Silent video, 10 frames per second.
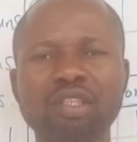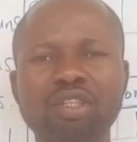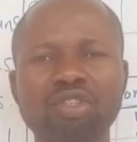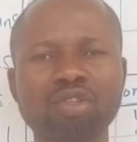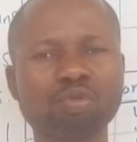
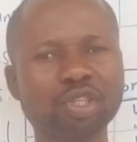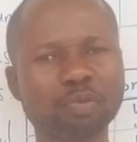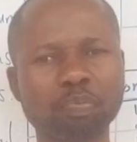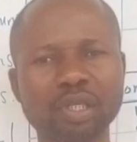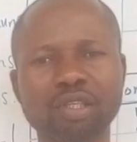So we
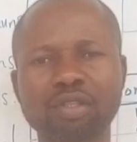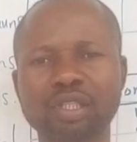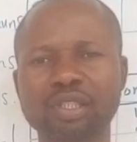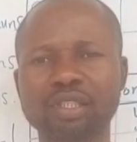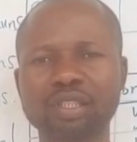speak
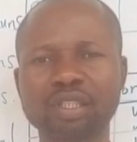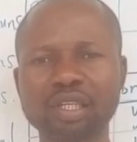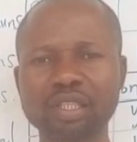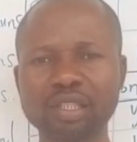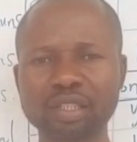
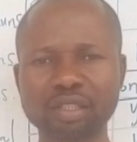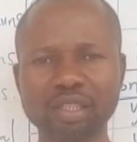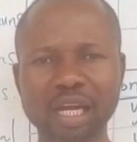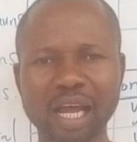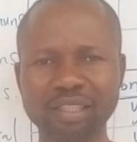and